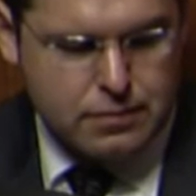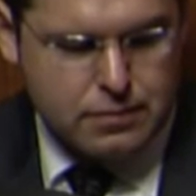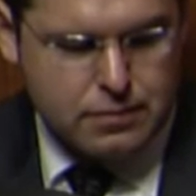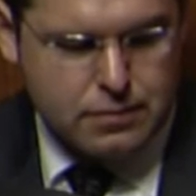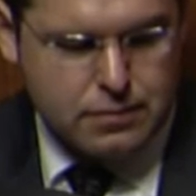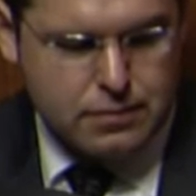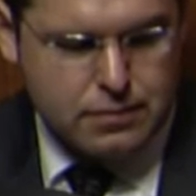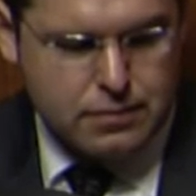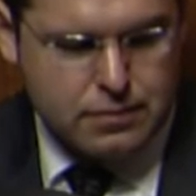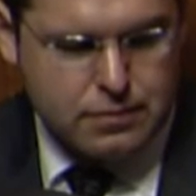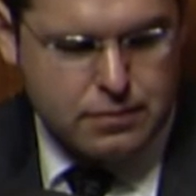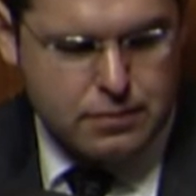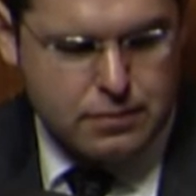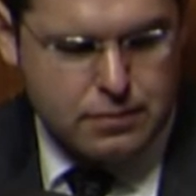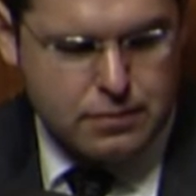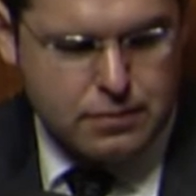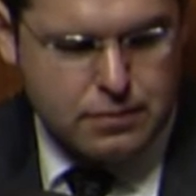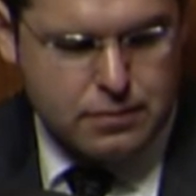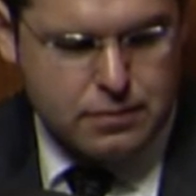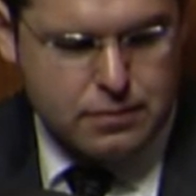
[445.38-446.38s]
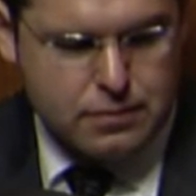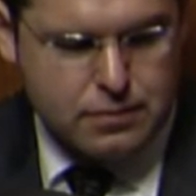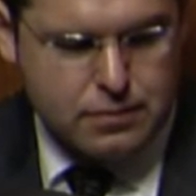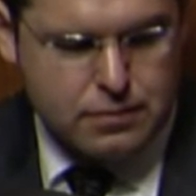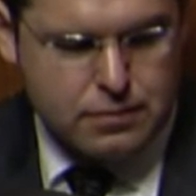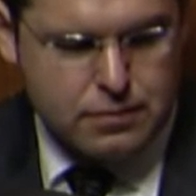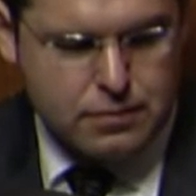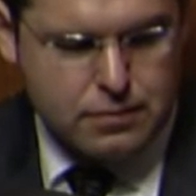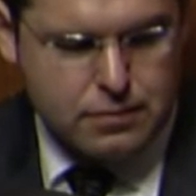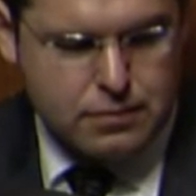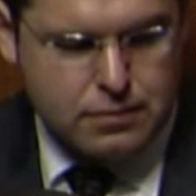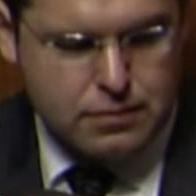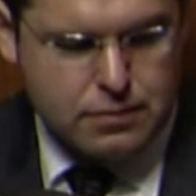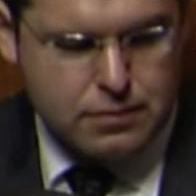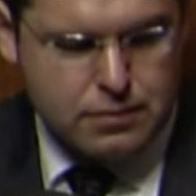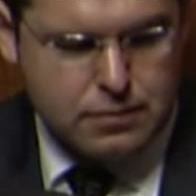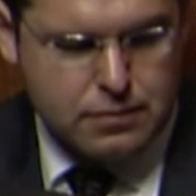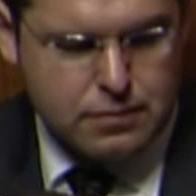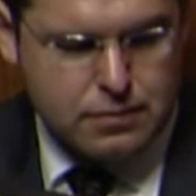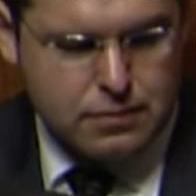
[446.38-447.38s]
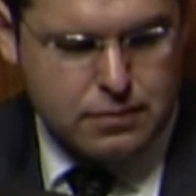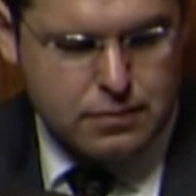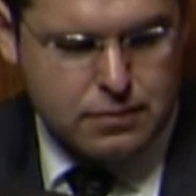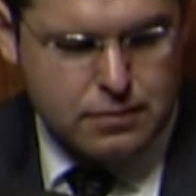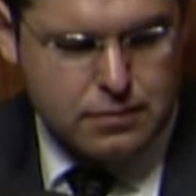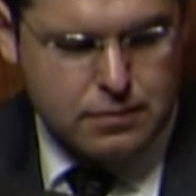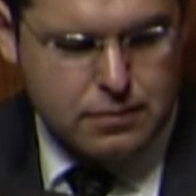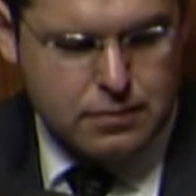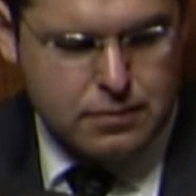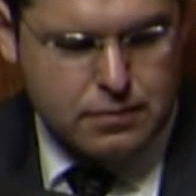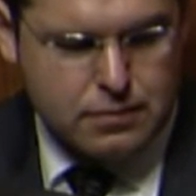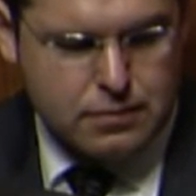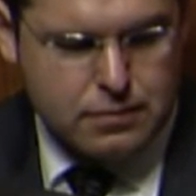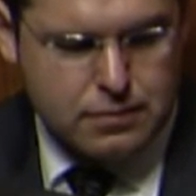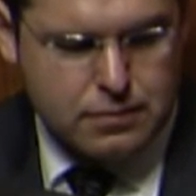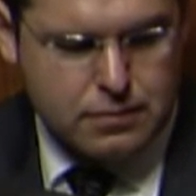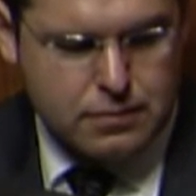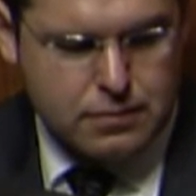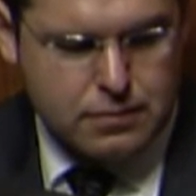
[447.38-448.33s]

[no speech]